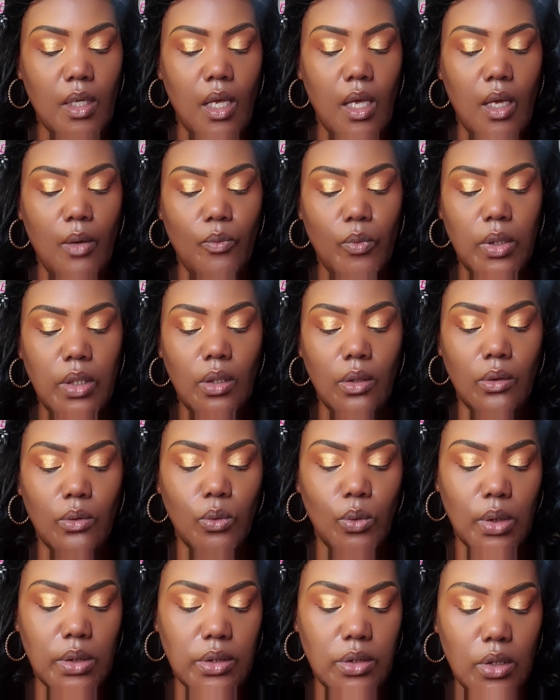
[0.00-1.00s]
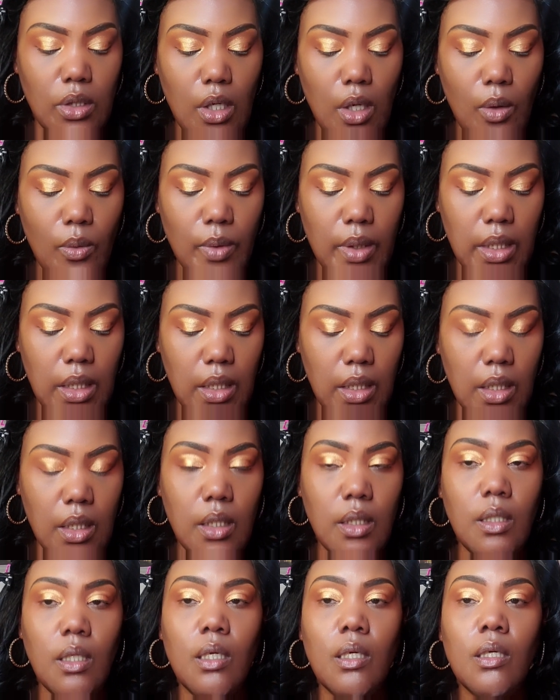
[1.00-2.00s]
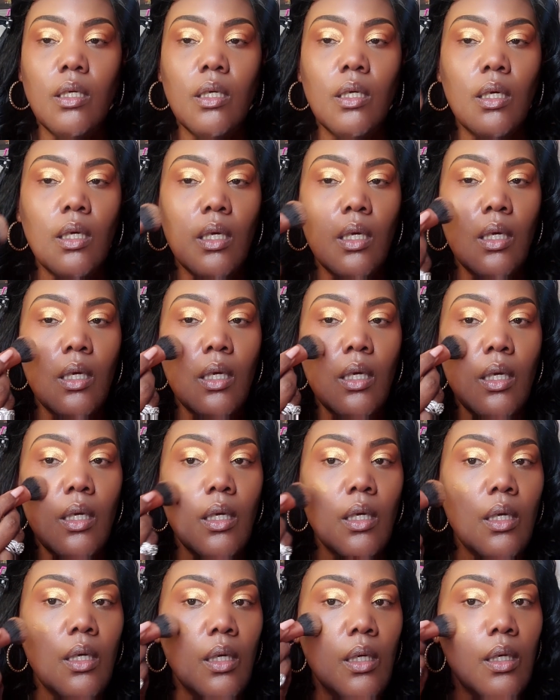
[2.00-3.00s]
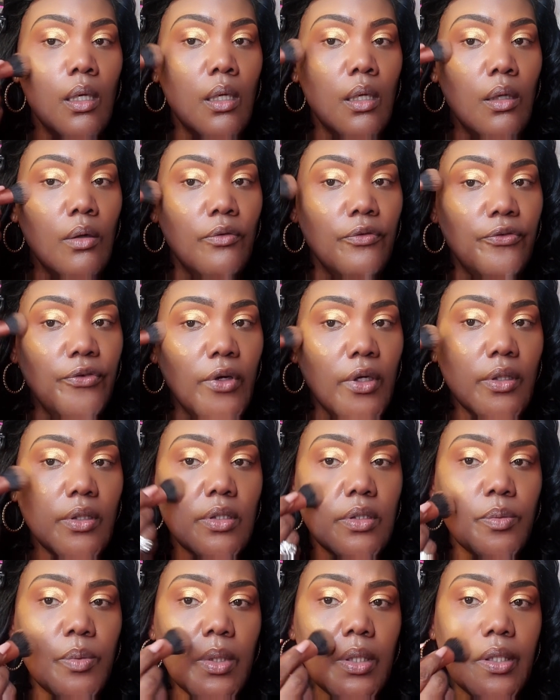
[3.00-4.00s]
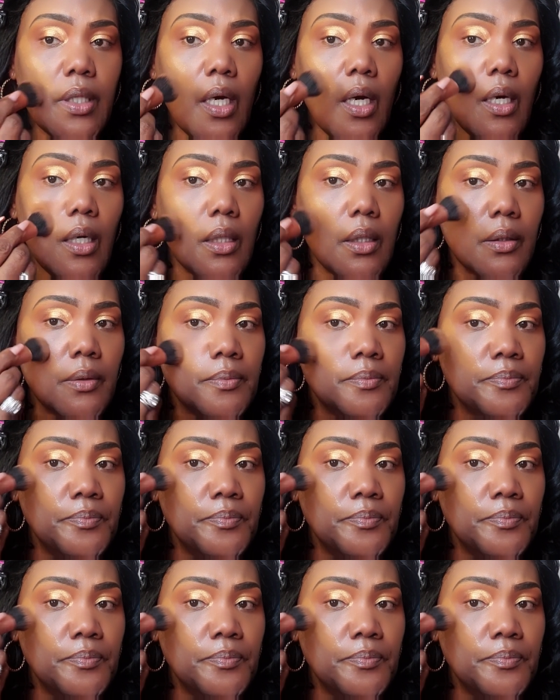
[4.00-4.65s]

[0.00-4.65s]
And we are going to go in first with our...